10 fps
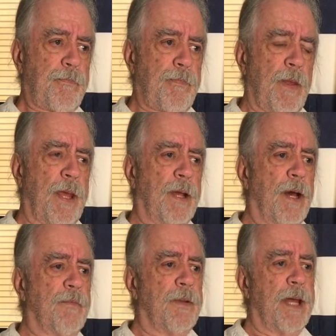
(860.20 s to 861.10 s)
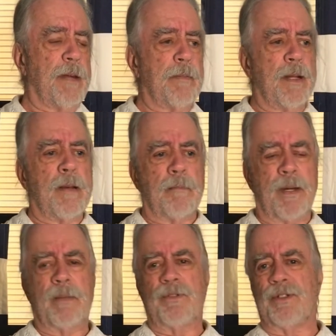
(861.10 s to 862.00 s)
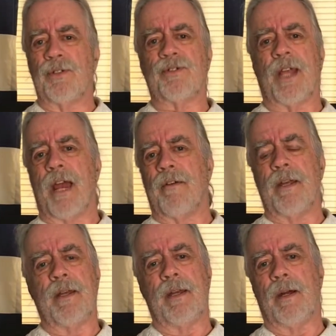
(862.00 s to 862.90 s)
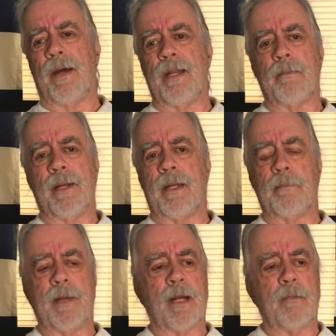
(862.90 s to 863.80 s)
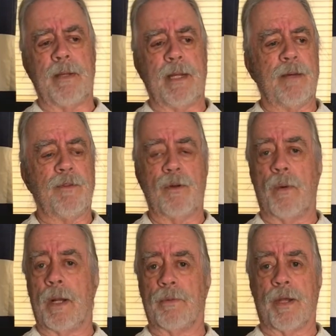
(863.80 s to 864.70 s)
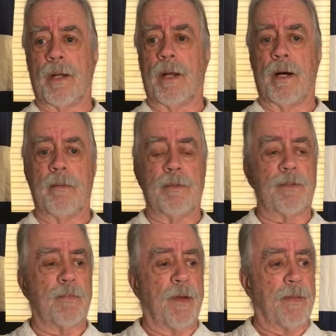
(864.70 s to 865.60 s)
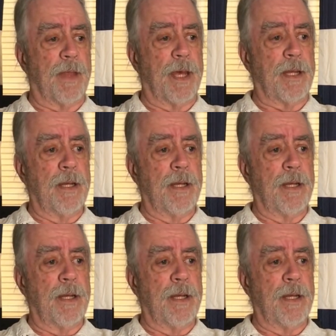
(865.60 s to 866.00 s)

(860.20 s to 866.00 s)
Thank God for that. But it was still scary. You know, anybody could pick on me. You never knew when it was going to come and stuff like that.